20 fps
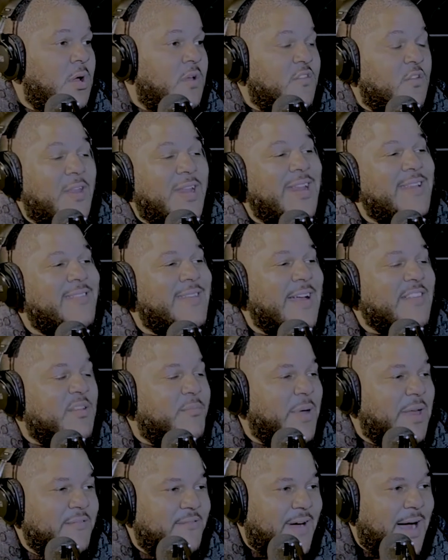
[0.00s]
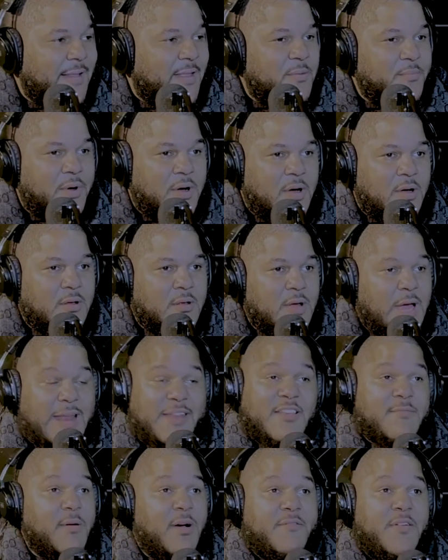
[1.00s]
So then he decides to play volleyball,
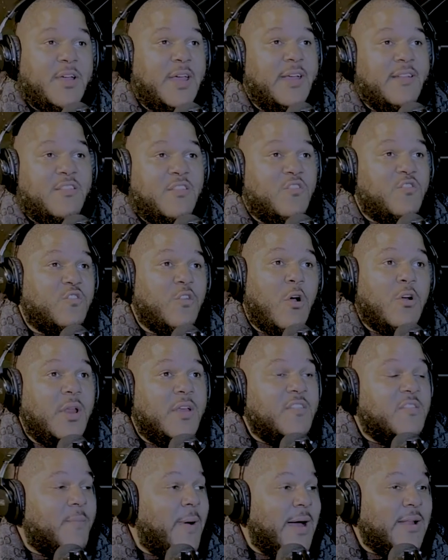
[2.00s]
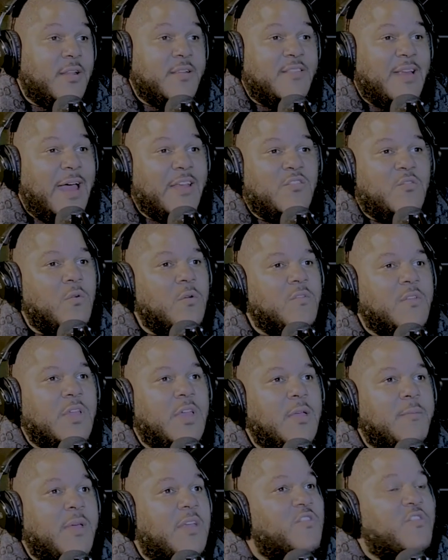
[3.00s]
and this motherfucker gets a starting spot on his high school
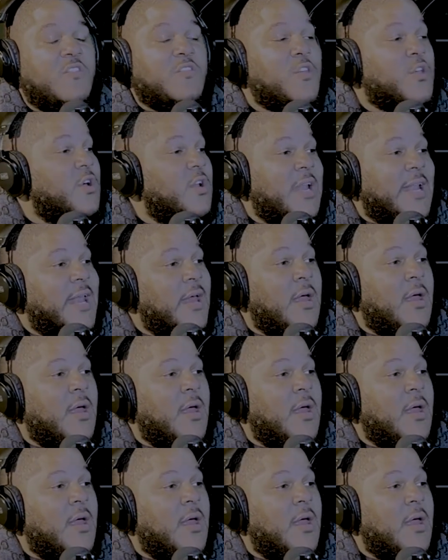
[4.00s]
team. He's just good at